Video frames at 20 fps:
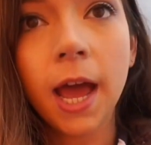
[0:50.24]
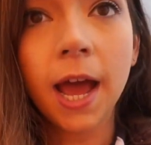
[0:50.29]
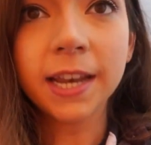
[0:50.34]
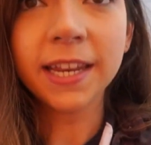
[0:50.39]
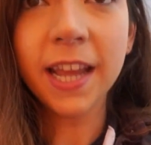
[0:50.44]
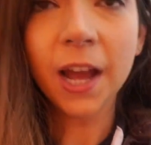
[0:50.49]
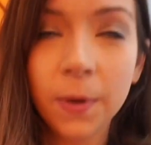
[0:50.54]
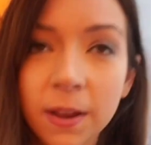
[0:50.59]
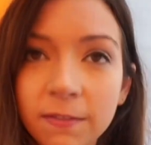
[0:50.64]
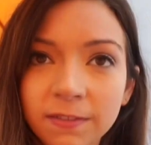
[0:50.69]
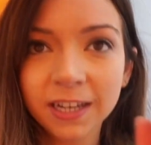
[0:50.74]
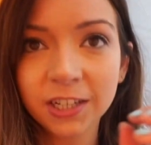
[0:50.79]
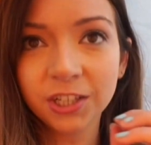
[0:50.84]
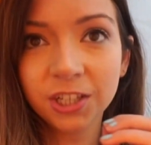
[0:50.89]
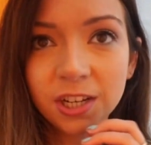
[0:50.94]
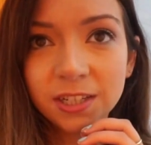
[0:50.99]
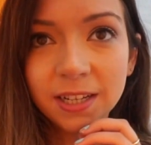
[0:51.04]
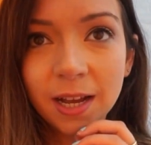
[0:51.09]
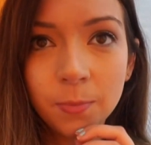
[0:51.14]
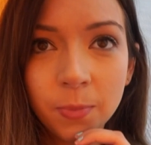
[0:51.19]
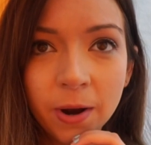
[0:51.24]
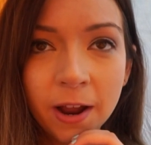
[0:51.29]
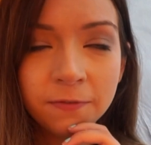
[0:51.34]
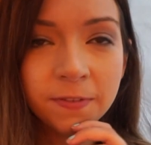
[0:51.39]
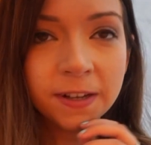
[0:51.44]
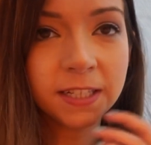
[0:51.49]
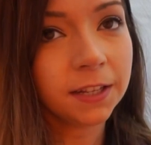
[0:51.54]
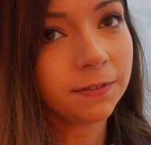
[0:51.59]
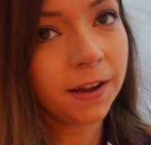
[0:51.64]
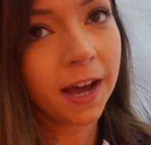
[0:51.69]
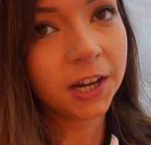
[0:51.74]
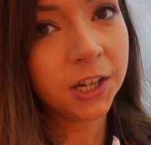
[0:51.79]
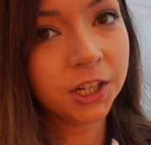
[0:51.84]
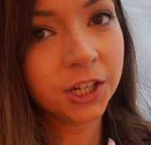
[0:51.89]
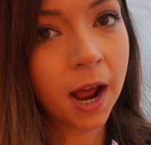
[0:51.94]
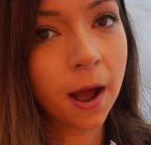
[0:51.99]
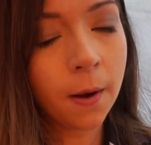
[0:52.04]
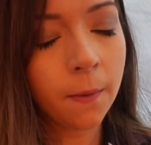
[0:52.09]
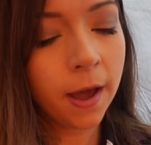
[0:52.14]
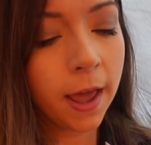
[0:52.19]
And yeah, we've literally just had breakfast. I've had a
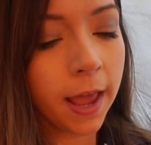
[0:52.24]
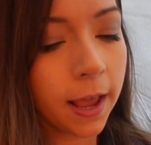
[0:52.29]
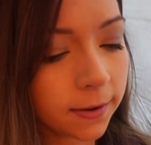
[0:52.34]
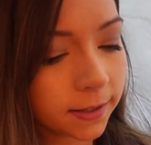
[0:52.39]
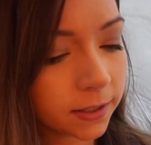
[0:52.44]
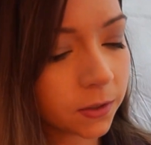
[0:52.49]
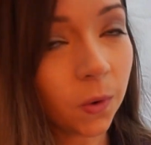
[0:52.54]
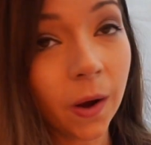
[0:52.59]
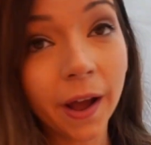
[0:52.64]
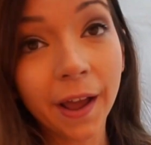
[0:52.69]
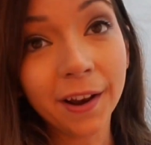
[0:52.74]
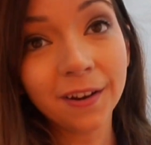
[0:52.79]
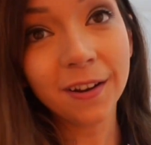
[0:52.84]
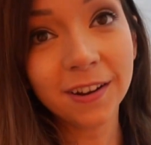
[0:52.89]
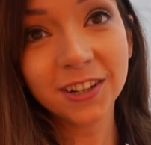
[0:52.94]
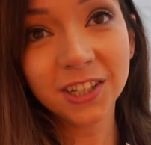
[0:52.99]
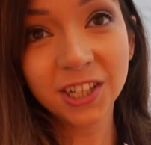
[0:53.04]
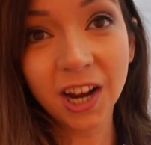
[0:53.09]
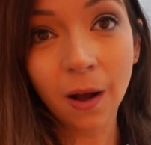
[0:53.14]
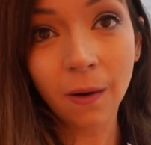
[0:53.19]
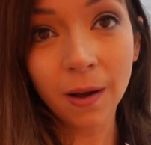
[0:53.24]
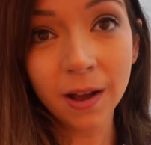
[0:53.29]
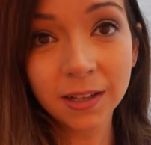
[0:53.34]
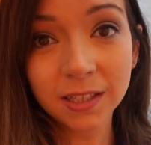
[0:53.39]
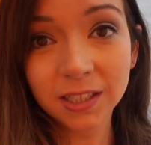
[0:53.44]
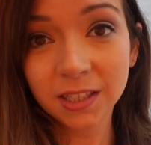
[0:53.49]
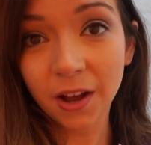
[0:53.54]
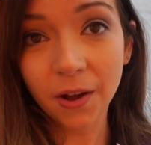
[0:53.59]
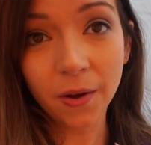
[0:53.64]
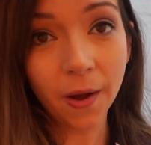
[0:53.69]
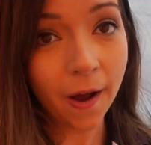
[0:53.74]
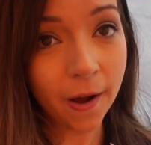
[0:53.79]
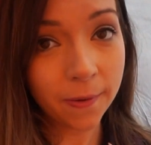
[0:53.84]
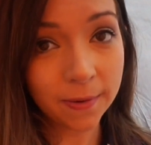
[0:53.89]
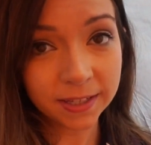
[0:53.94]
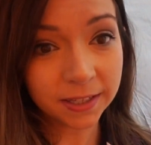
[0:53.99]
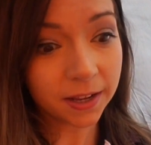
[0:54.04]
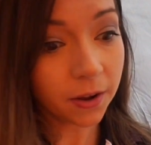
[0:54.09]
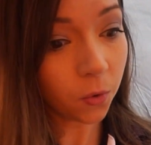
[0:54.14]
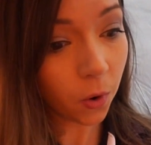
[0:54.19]
shower. It was quite a nice shower, so I
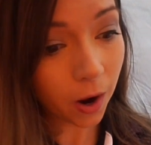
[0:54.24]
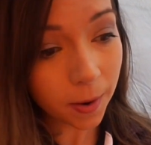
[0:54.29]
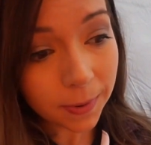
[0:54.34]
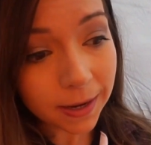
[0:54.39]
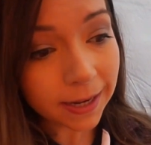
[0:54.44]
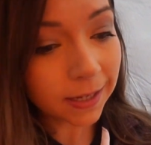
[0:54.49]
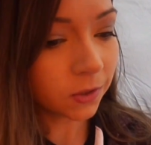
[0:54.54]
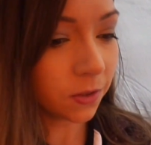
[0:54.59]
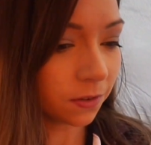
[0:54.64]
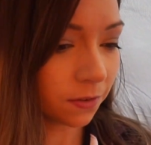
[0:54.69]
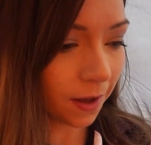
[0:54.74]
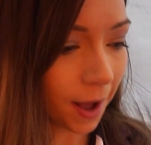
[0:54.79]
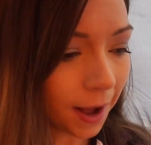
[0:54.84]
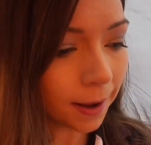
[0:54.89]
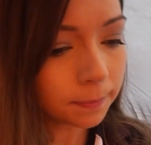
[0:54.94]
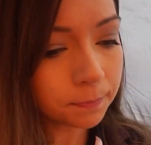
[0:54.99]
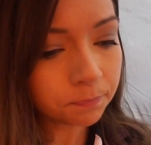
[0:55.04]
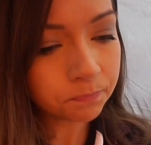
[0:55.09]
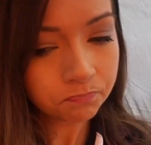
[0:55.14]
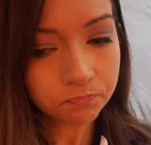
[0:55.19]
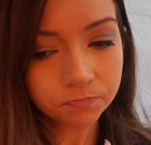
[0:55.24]
was quite pleased with that.